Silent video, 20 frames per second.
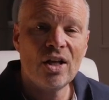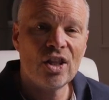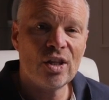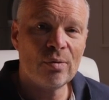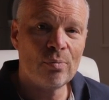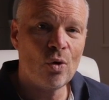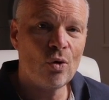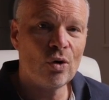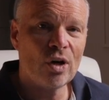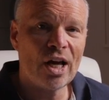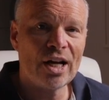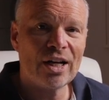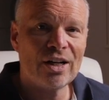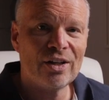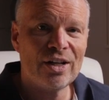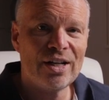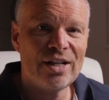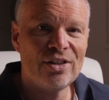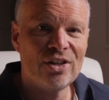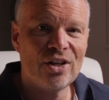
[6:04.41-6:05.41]
the more
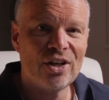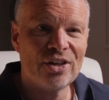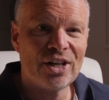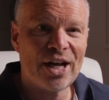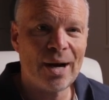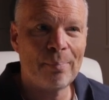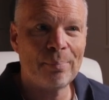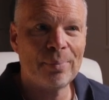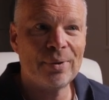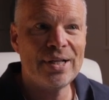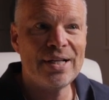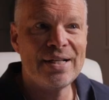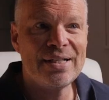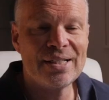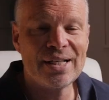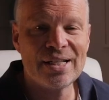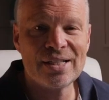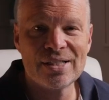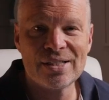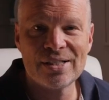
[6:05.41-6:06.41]
likely that that
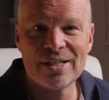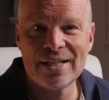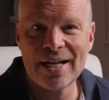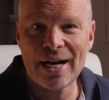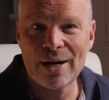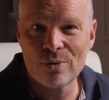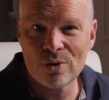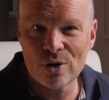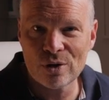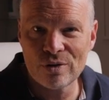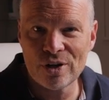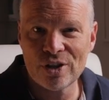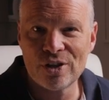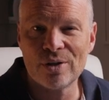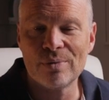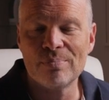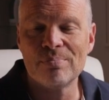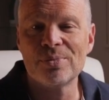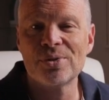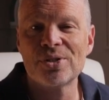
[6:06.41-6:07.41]
pleases the
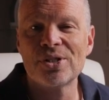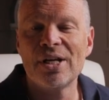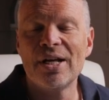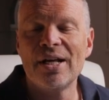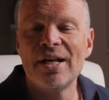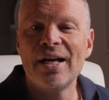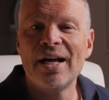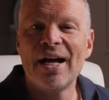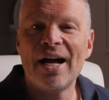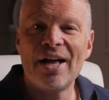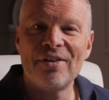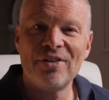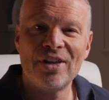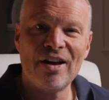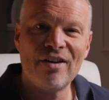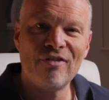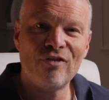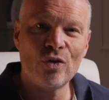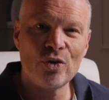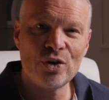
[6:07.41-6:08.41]
algorithms and
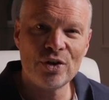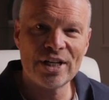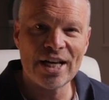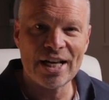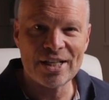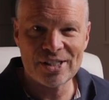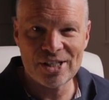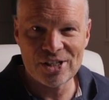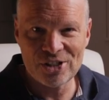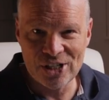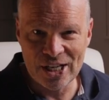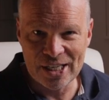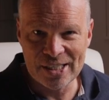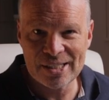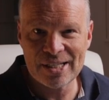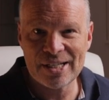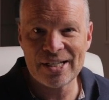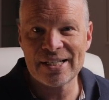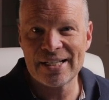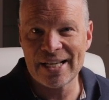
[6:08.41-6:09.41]
therefore you get
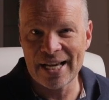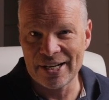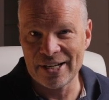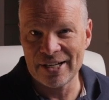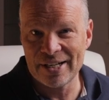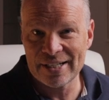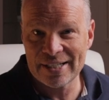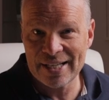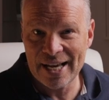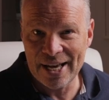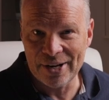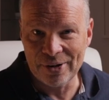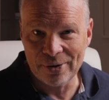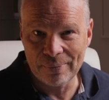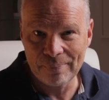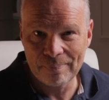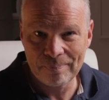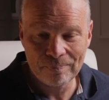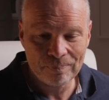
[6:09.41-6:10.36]
suggested again and again.